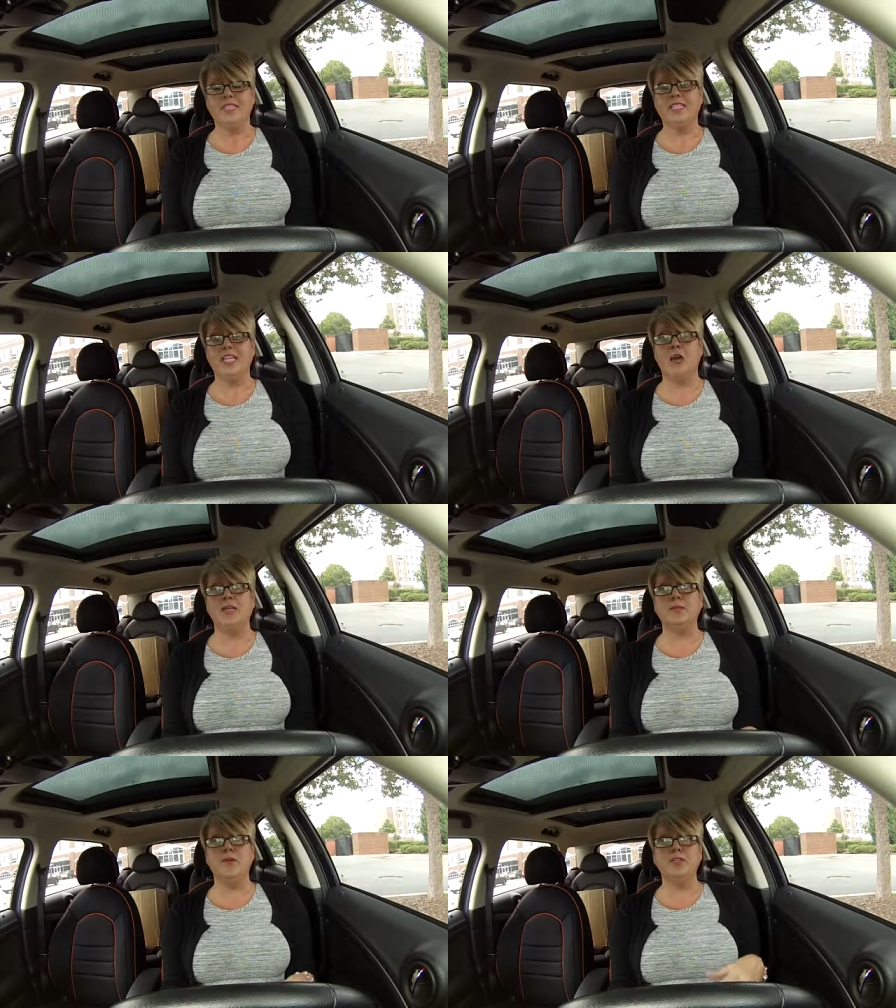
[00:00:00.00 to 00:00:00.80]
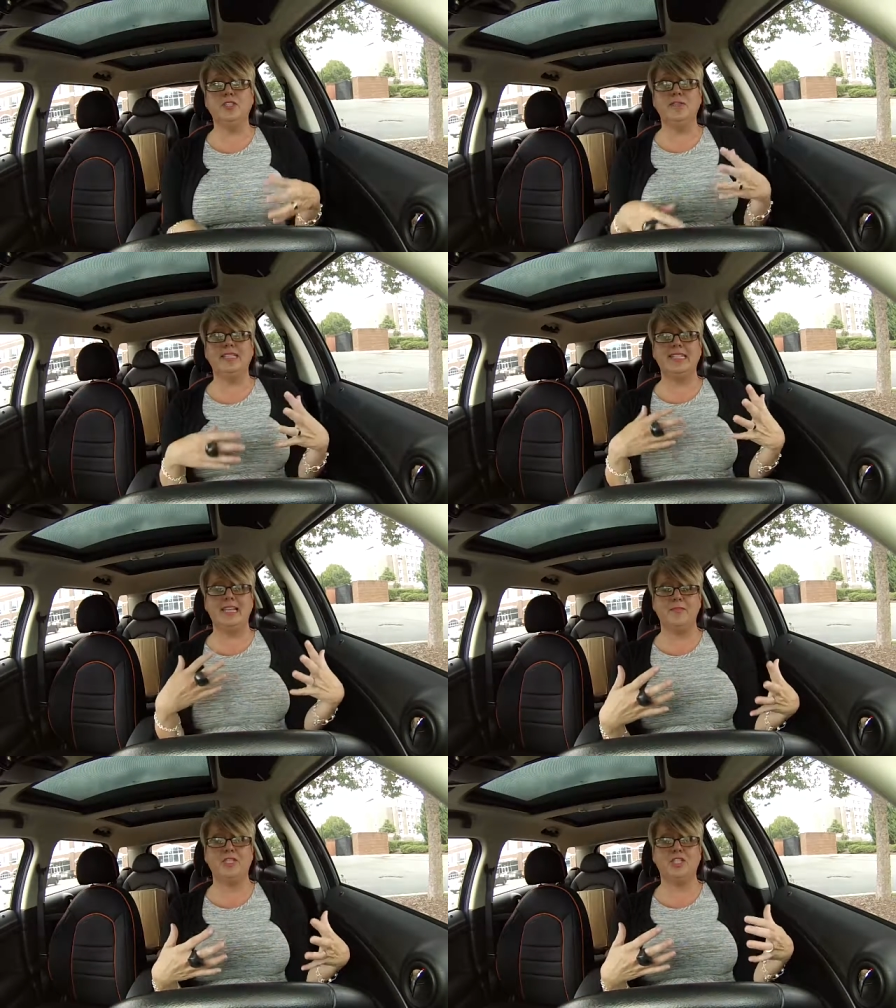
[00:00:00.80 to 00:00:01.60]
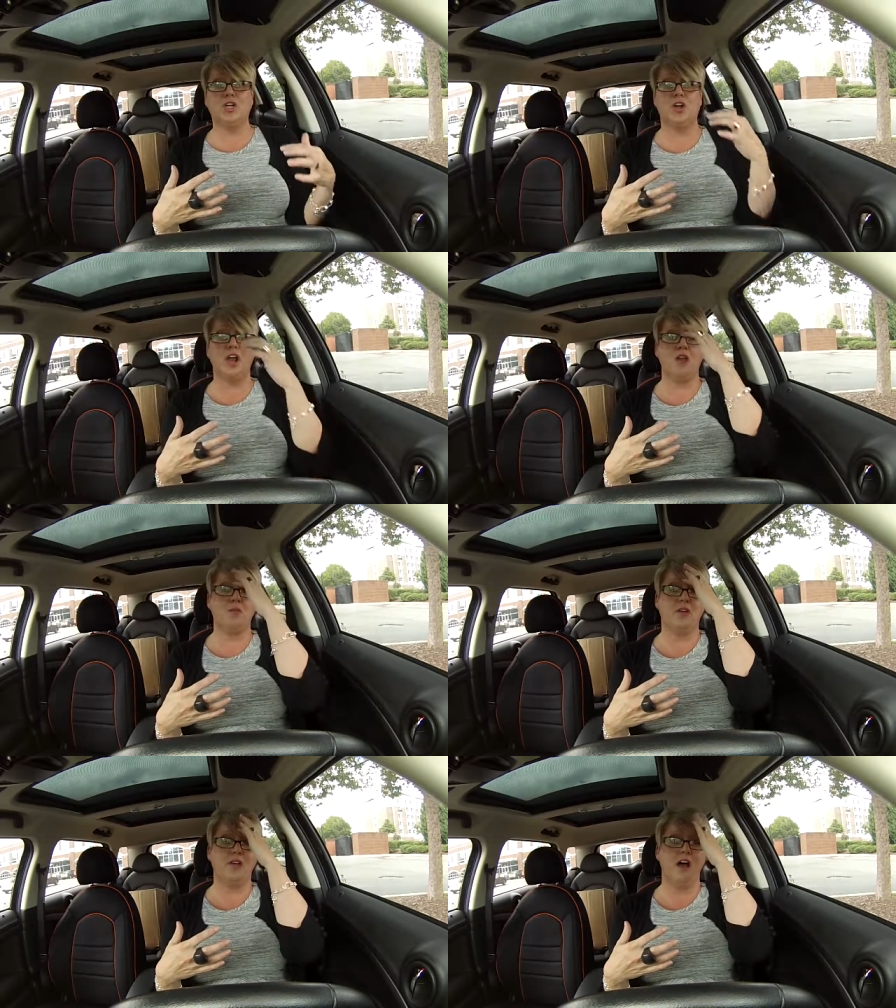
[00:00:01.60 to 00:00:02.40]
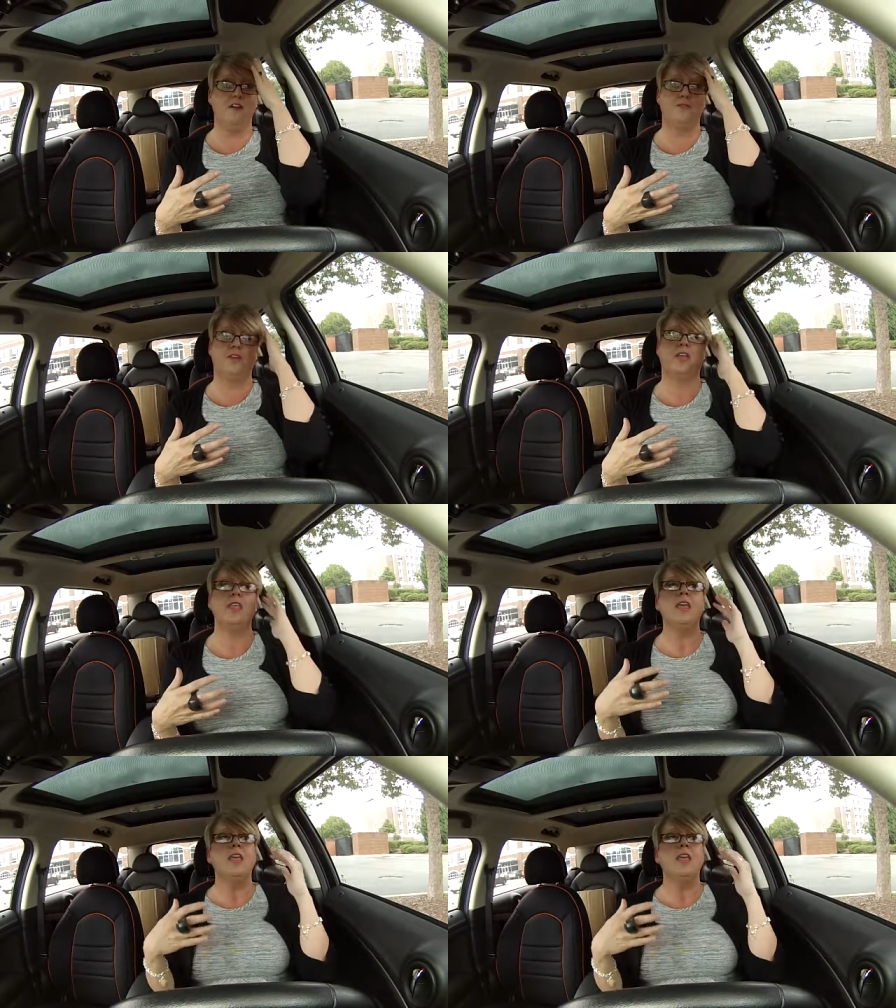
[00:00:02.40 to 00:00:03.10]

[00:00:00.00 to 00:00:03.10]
So as most of my segments start off with,